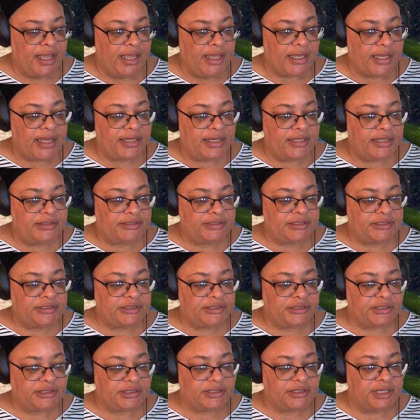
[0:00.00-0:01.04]
In
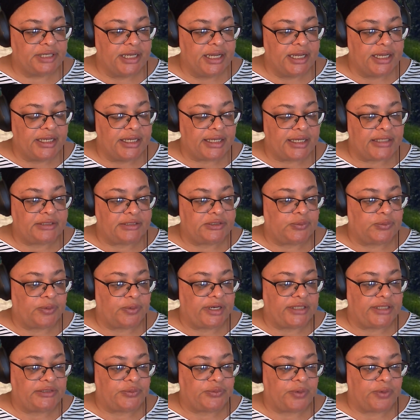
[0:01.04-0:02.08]
addition, in
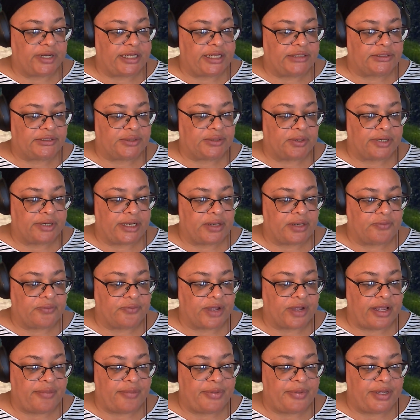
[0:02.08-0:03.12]
2020, Saudi
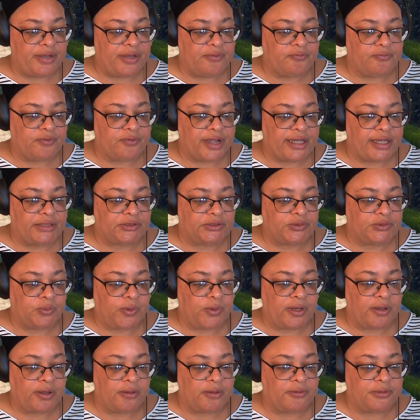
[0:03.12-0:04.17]
Arabia ranked
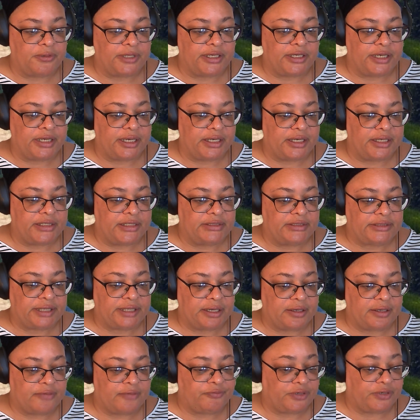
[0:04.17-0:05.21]
12th in a list
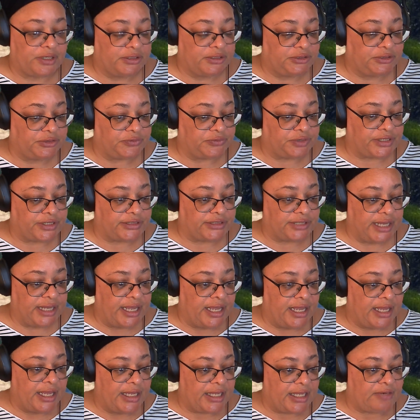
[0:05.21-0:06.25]
of countries
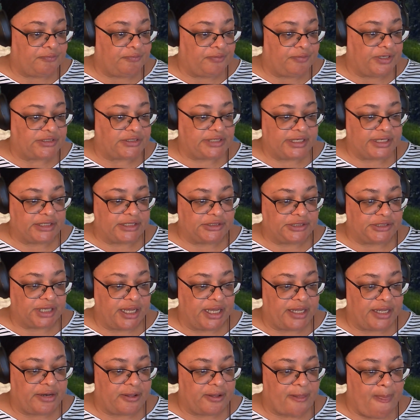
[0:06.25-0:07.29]
investing in
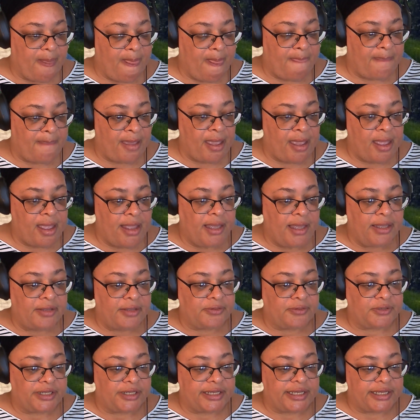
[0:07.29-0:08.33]
China.
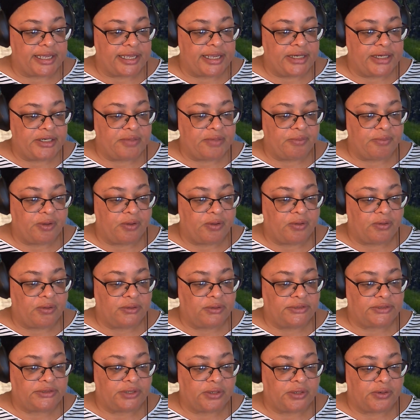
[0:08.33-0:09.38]
The kingdom
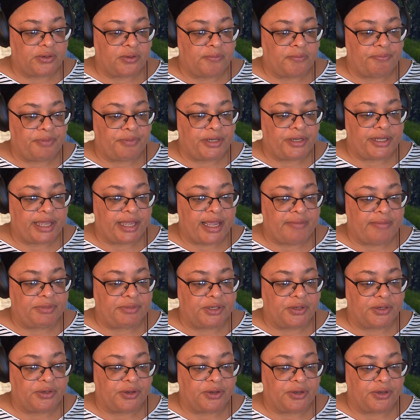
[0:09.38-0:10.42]
also became the
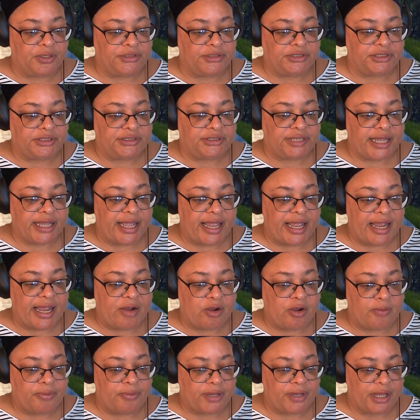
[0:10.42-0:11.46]
largest
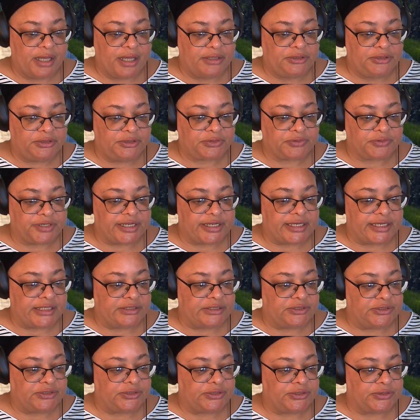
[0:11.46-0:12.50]
Arab country in
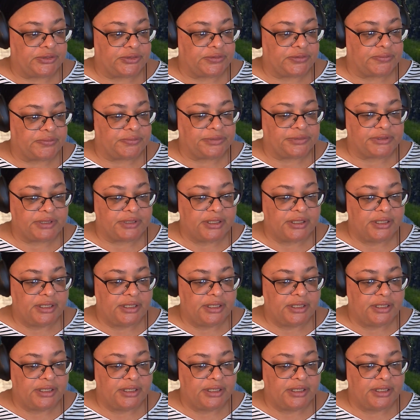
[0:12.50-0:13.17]
terms